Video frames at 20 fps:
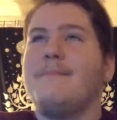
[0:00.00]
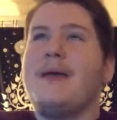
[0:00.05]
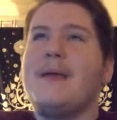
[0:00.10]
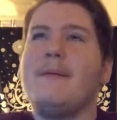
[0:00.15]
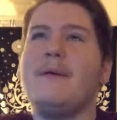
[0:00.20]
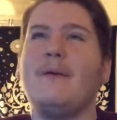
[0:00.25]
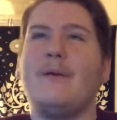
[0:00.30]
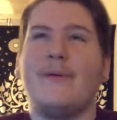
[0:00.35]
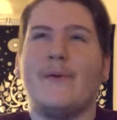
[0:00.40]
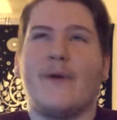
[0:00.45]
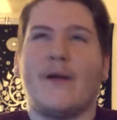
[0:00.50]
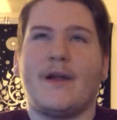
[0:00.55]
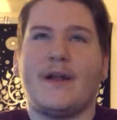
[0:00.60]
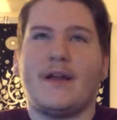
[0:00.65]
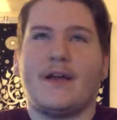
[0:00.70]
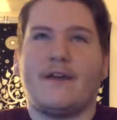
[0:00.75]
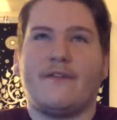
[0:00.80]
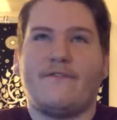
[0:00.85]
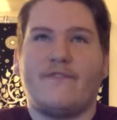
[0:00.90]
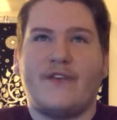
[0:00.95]
maybe we weren't
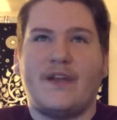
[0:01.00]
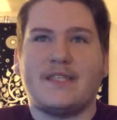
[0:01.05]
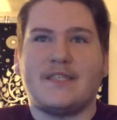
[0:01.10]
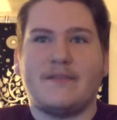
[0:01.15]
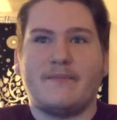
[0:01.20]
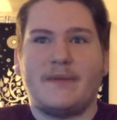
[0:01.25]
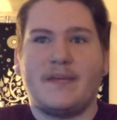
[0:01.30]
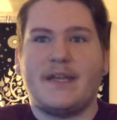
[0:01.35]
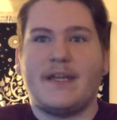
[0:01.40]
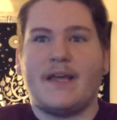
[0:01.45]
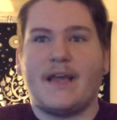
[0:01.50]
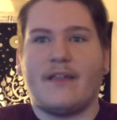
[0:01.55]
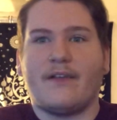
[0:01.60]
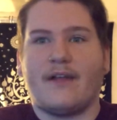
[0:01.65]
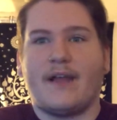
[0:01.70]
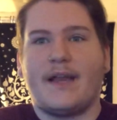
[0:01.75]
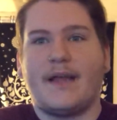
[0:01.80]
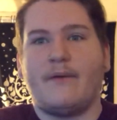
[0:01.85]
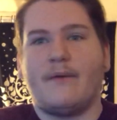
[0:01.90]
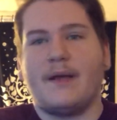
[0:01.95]
a good fit to be
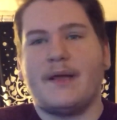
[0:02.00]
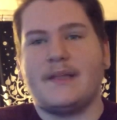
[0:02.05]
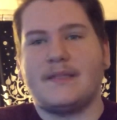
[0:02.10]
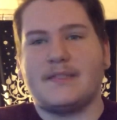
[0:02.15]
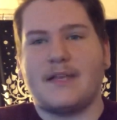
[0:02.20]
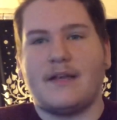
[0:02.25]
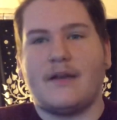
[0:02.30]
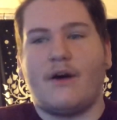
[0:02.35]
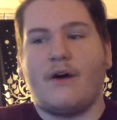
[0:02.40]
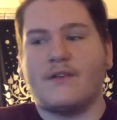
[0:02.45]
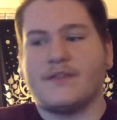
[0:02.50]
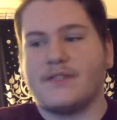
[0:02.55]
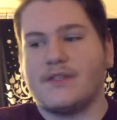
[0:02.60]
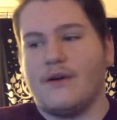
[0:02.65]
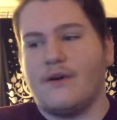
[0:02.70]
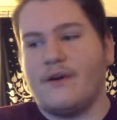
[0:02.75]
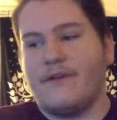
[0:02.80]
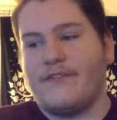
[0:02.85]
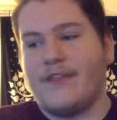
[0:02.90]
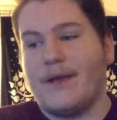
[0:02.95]
together anyways. And
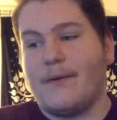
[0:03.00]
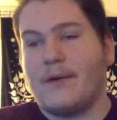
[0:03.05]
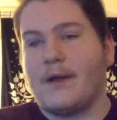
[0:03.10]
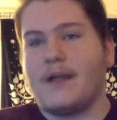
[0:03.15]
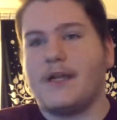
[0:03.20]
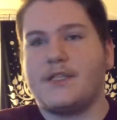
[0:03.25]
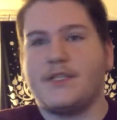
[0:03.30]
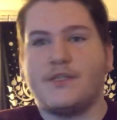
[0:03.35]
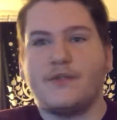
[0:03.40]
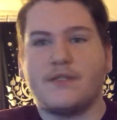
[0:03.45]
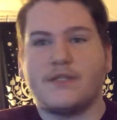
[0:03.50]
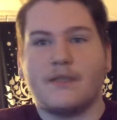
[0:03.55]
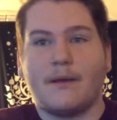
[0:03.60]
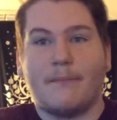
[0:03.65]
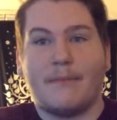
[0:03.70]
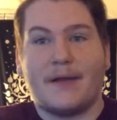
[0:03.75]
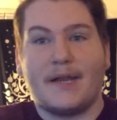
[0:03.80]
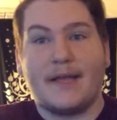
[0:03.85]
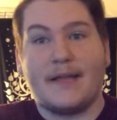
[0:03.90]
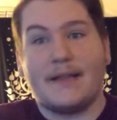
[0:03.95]
also, if they were going to choose
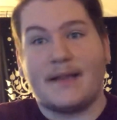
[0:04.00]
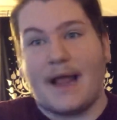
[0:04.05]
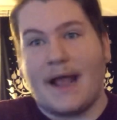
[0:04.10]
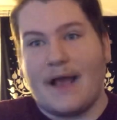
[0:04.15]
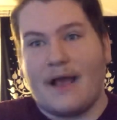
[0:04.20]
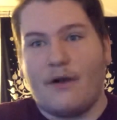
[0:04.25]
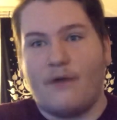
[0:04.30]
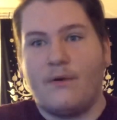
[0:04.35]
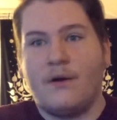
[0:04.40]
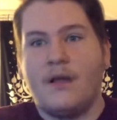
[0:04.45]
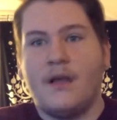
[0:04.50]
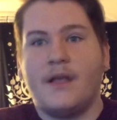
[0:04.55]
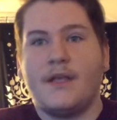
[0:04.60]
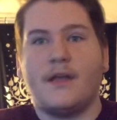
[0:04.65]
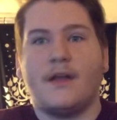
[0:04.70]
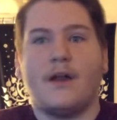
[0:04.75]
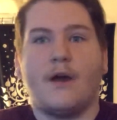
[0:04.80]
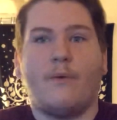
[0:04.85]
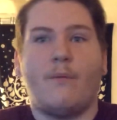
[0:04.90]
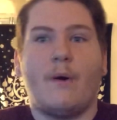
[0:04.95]
somebody now,
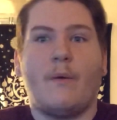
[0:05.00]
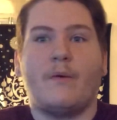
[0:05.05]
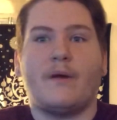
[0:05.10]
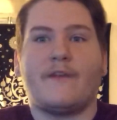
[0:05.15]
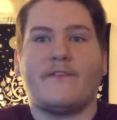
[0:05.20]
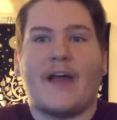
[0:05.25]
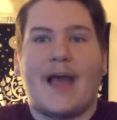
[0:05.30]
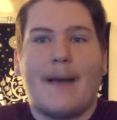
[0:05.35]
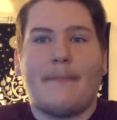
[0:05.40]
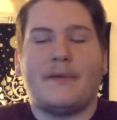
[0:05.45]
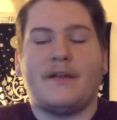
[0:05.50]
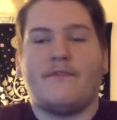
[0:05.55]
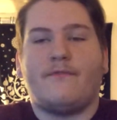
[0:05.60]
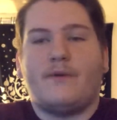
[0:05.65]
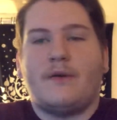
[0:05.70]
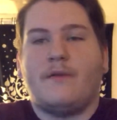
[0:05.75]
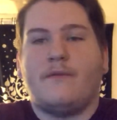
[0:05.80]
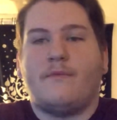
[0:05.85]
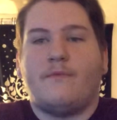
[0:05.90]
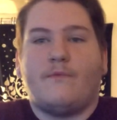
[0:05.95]
you know, what would have happened if
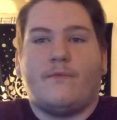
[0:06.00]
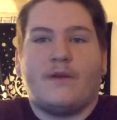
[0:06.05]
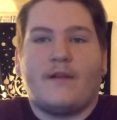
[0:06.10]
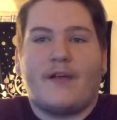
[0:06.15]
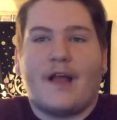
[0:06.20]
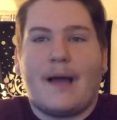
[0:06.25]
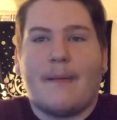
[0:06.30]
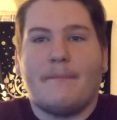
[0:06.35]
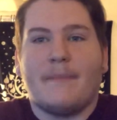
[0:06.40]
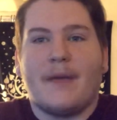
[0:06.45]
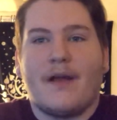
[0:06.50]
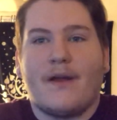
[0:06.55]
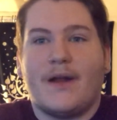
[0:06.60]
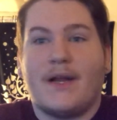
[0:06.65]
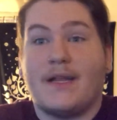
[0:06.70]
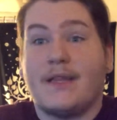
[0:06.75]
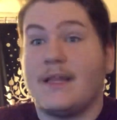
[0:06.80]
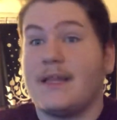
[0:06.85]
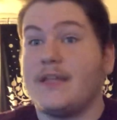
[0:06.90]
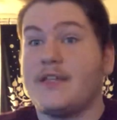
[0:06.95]
we would have gotten
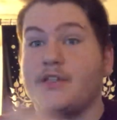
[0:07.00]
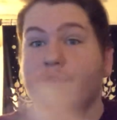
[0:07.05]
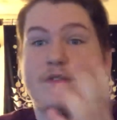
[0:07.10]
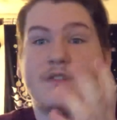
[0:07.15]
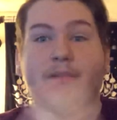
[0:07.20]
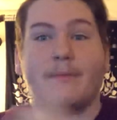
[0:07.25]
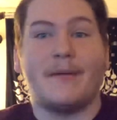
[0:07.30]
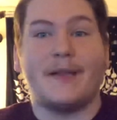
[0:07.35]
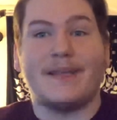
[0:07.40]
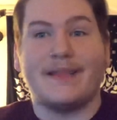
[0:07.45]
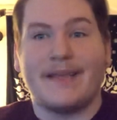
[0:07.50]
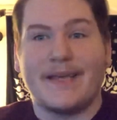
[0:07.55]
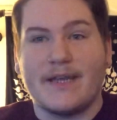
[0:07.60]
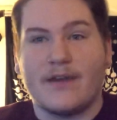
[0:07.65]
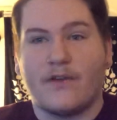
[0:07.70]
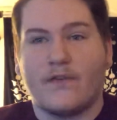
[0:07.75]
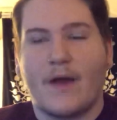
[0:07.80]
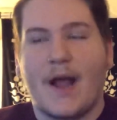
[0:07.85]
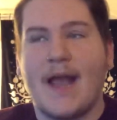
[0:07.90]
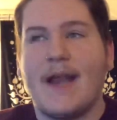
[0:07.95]
married and then they chose somebody
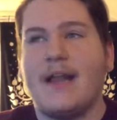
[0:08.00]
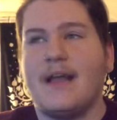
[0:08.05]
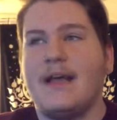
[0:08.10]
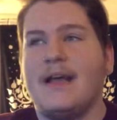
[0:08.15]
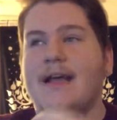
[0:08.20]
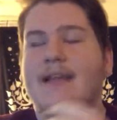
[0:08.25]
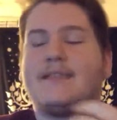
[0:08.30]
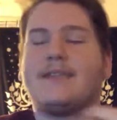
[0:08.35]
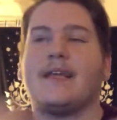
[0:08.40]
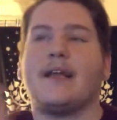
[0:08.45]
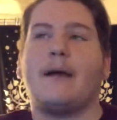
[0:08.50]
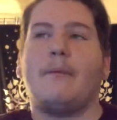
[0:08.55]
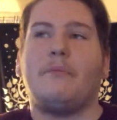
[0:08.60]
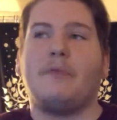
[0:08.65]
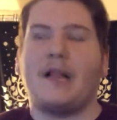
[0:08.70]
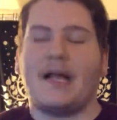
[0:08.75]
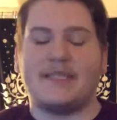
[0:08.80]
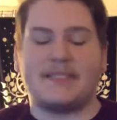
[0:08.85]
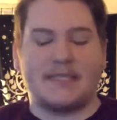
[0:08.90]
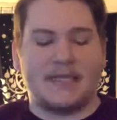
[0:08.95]
later, right? It's like a
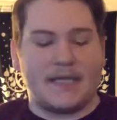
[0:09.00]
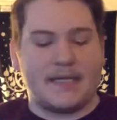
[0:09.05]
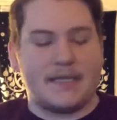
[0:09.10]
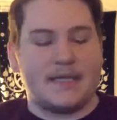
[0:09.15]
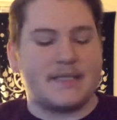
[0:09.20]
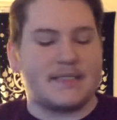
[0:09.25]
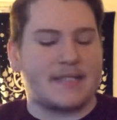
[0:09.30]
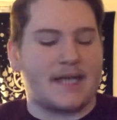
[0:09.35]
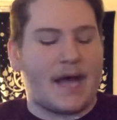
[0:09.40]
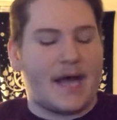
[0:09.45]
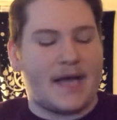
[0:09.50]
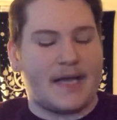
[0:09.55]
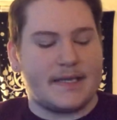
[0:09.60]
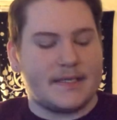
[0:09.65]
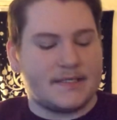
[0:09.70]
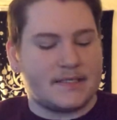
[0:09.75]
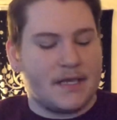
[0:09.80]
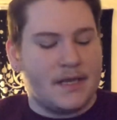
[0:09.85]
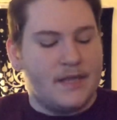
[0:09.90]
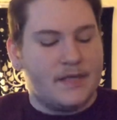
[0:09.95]
blessing in
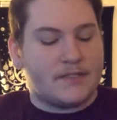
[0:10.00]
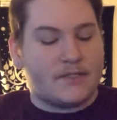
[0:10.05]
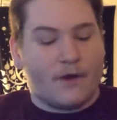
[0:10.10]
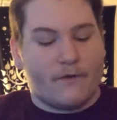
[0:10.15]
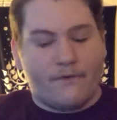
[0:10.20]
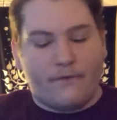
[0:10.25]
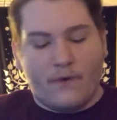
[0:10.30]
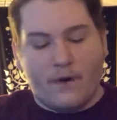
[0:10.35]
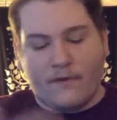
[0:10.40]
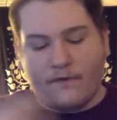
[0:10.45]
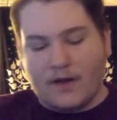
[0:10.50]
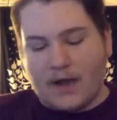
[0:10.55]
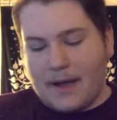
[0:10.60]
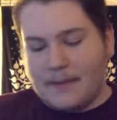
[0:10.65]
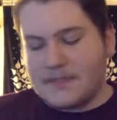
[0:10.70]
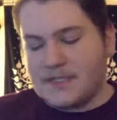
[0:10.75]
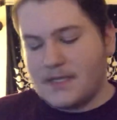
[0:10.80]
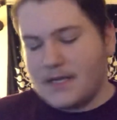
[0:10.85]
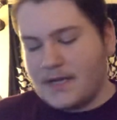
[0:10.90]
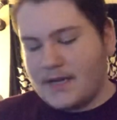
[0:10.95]
disguise. So, Four of
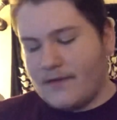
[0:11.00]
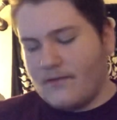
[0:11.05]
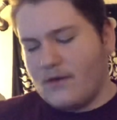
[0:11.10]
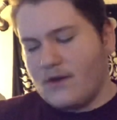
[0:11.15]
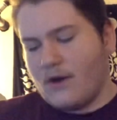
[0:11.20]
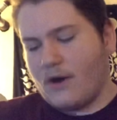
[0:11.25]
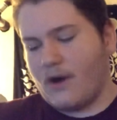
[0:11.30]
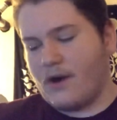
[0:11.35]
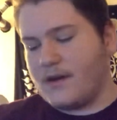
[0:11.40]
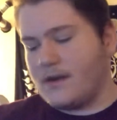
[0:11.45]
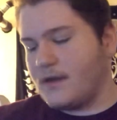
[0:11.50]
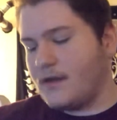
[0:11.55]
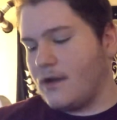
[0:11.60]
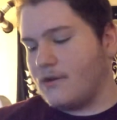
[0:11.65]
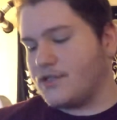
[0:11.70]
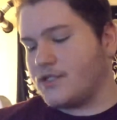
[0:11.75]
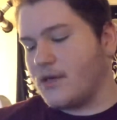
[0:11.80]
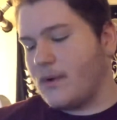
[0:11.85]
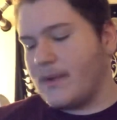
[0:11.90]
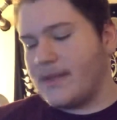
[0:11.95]
Cups to the Devil card, you
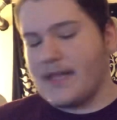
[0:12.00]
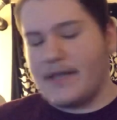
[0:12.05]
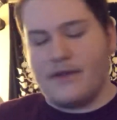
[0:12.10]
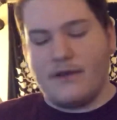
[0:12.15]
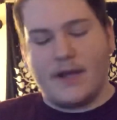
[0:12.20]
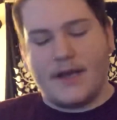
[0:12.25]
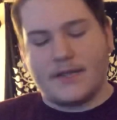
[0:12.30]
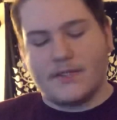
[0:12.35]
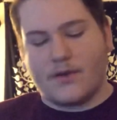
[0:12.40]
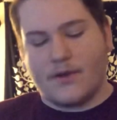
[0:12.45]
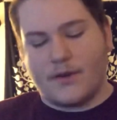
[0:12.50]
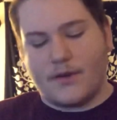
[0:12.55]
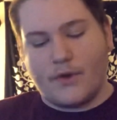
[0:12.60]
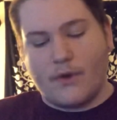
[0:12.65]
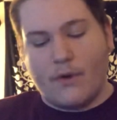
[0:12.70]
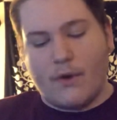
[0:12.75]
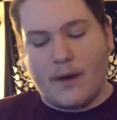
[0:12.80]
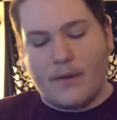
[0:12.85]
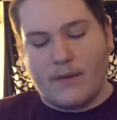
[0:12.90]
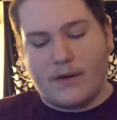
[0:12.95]
know, showing that you guys are
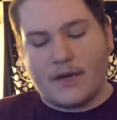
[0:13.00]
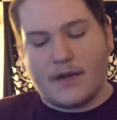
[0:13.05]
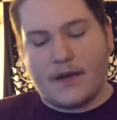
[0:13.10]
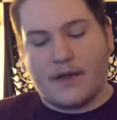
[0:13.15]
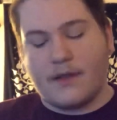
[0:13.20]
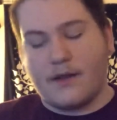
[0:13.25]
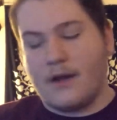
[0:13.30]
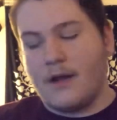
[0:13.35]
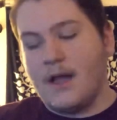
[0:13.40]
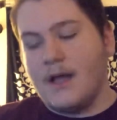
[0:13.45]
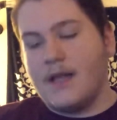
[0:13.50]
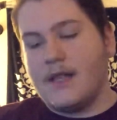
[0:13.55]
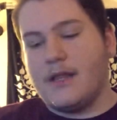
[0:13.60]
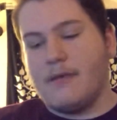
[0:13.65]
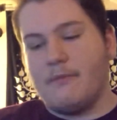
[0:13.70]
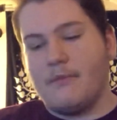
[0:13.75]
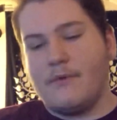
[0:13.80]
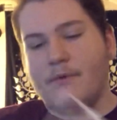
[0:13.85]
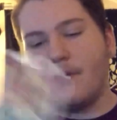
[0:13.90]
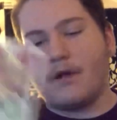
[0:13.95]
ignoring one another.
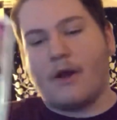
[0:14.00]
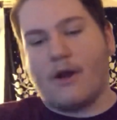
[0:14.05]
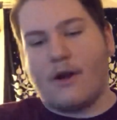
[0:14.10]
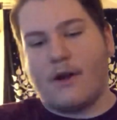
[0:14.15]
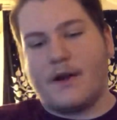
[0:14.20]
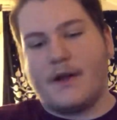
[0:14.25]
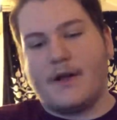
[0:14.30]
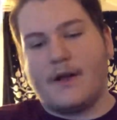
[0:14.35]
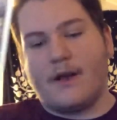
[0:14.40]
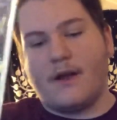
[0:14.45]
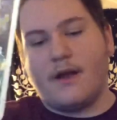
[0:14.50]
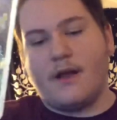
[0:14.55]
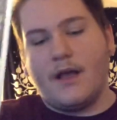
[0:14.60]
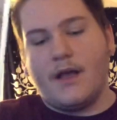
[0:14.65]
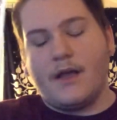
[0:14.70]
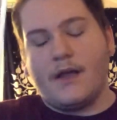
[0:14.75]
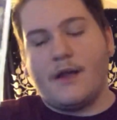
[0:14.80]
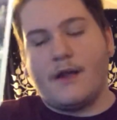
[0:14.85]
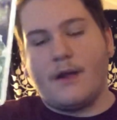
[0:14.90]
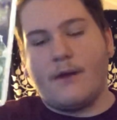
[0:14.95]
The Moon card here,
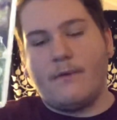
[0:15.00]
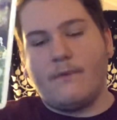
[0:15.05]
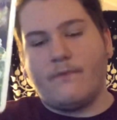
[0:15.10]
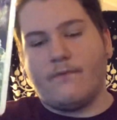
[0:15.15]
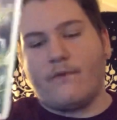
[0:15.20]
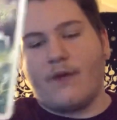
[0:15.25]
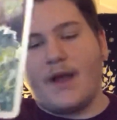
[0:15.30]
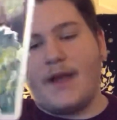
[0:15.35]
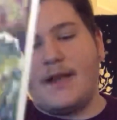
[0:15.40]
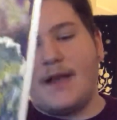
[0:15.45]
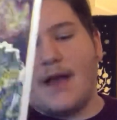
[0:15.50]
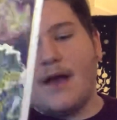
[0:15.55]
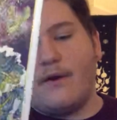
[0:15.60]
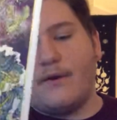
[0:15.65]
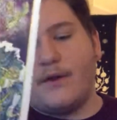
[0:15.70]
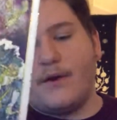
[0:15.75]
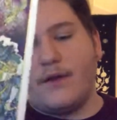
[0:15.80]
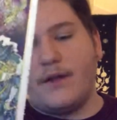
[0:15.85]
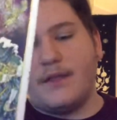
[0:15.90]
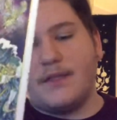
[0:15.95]
you know, right
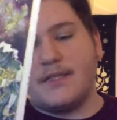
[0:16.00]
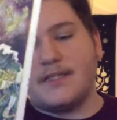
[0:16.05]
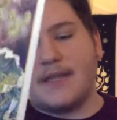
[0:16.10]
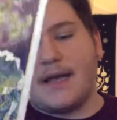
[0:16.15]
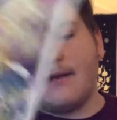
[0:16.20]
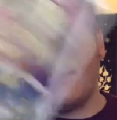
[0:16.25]
now you're in this